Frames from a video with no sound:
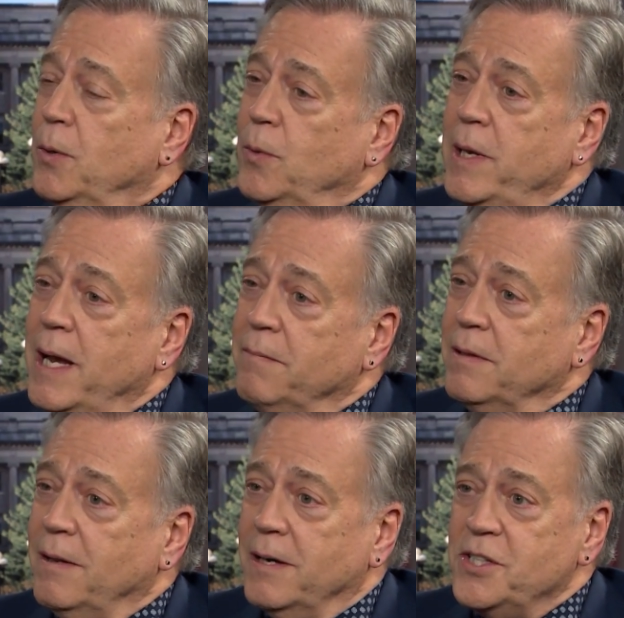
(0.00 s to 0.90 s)
We have
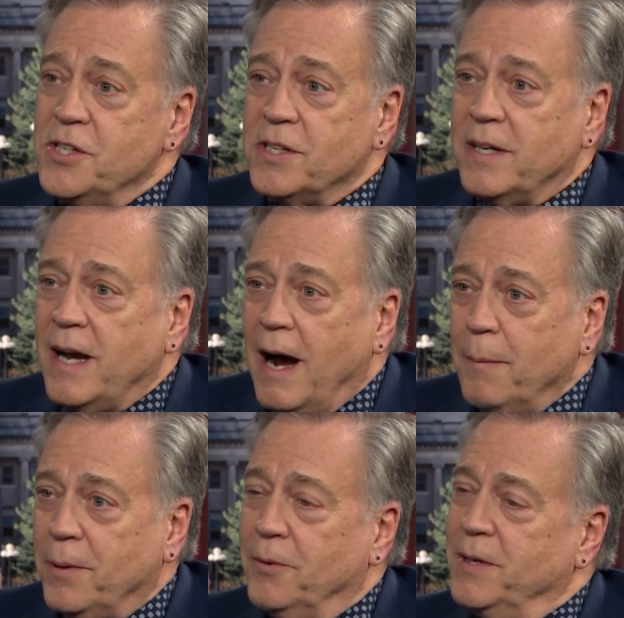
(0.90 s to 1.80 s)
the largest
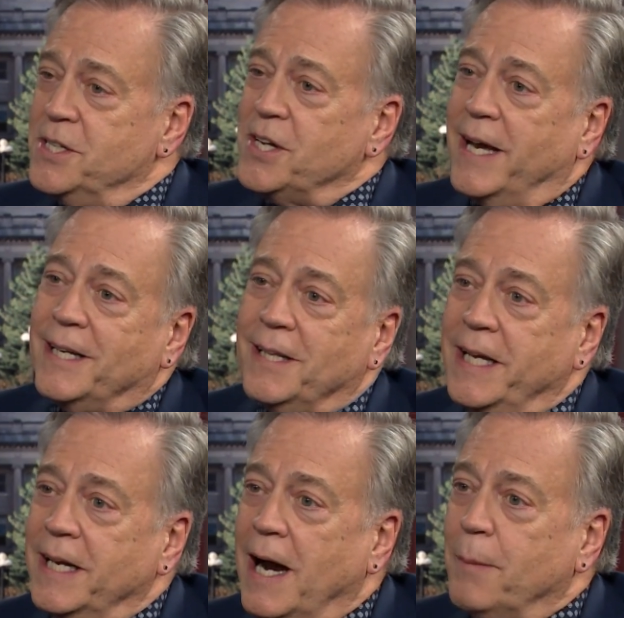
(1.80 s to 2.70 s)
copper
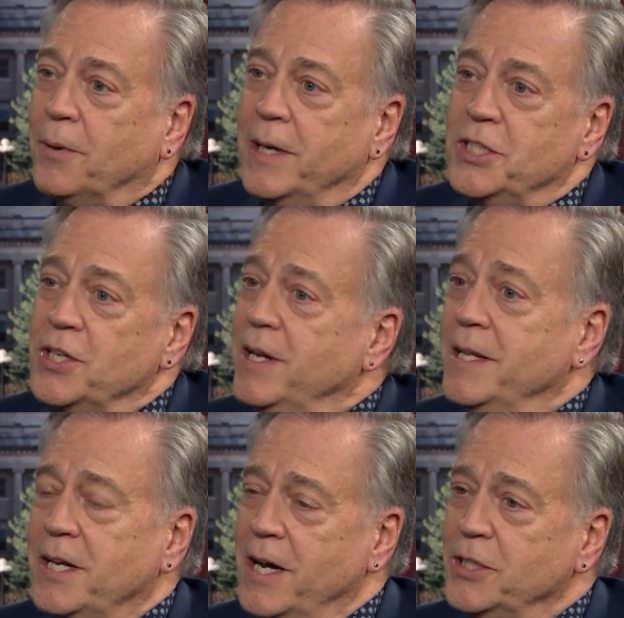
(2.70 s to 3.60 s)
recycling operation
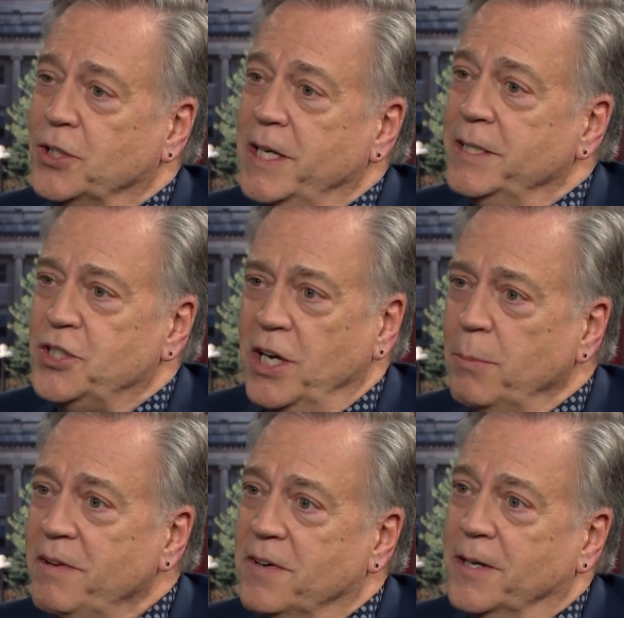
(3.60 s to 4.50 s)
in the country in
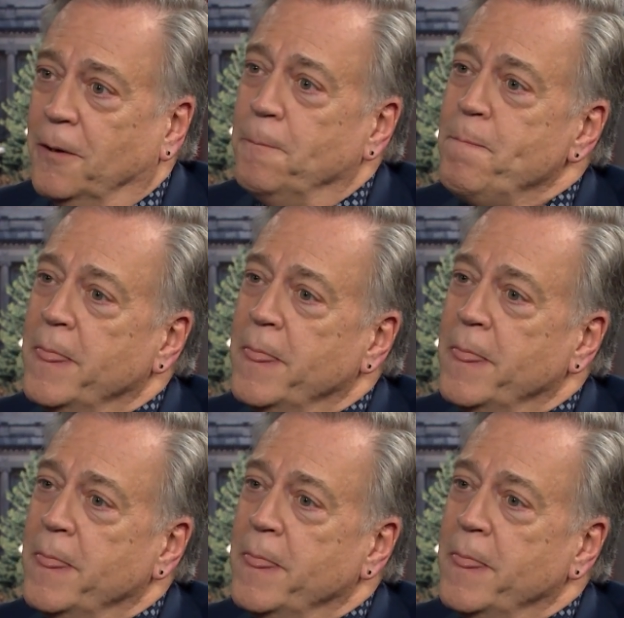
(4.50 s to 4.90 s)
Shelbyville.